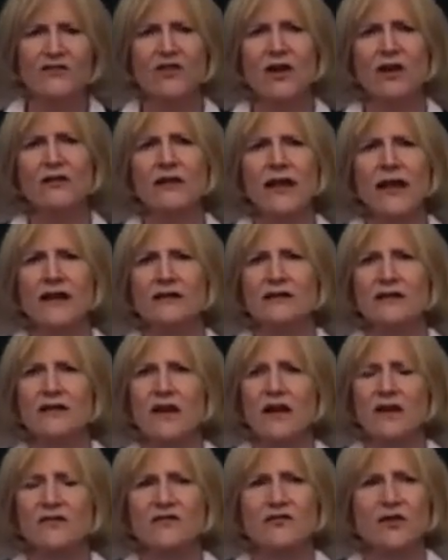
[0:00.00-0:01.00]
As I
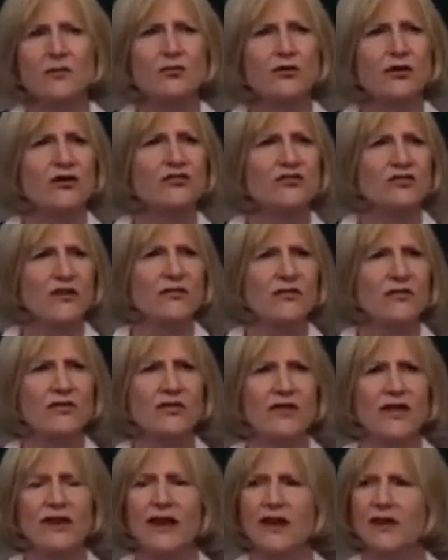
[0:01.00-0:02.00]
landed on February
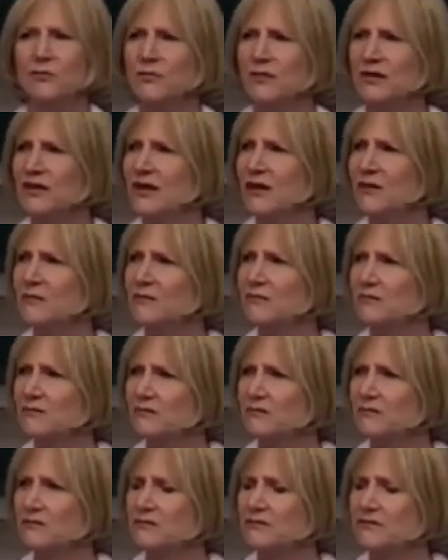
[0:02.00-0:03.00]
7th at 8
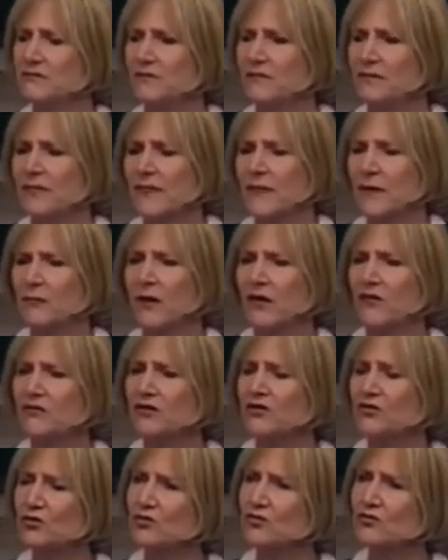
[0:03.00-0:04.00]
p.m., my
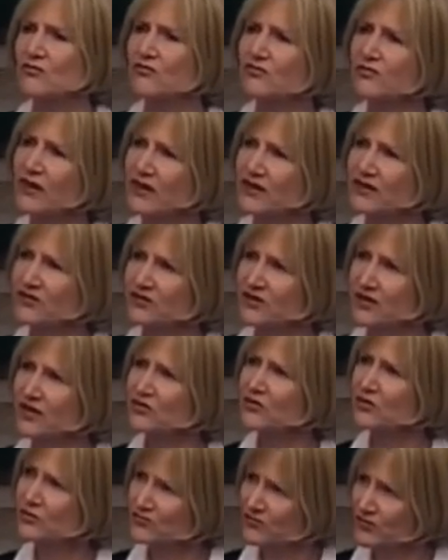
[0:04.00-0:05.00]
return flight
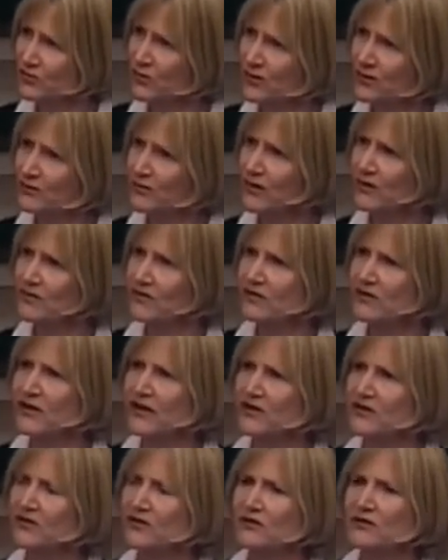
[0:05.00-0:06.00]
scheduled for 1 month
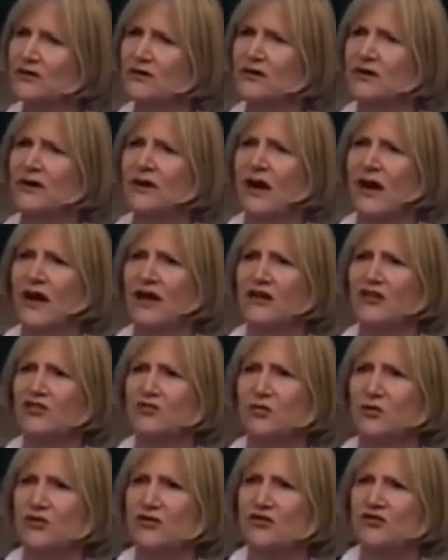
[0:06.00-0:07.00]
later, I
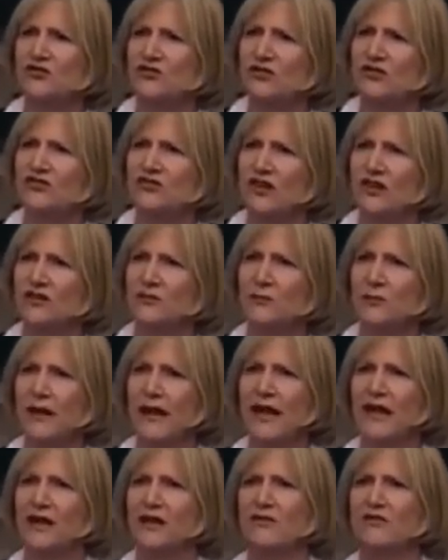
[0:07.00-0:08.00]
experienced a sudden
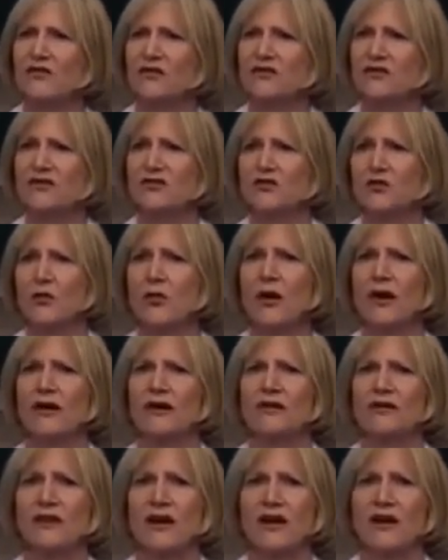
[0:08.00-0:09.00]
pang of the
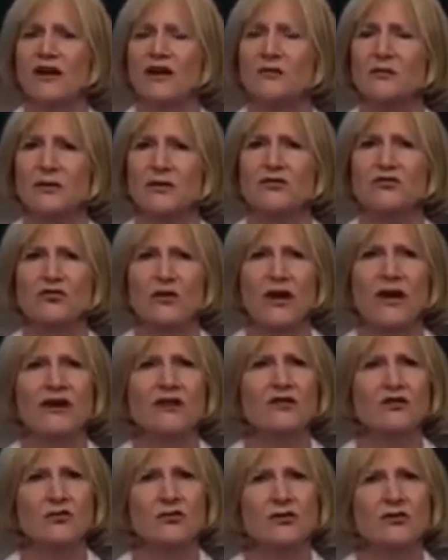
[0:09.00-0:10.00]
disquiet I had been
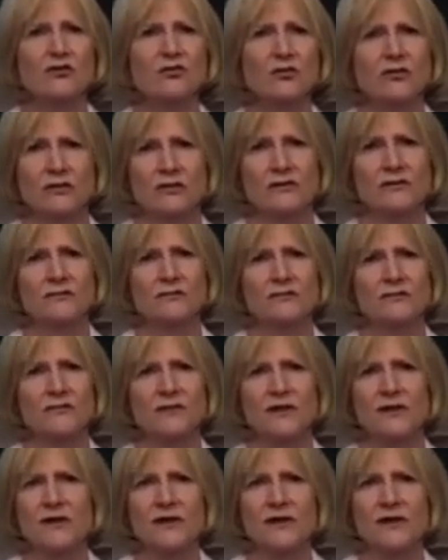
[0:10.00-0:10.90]
trying to ignore.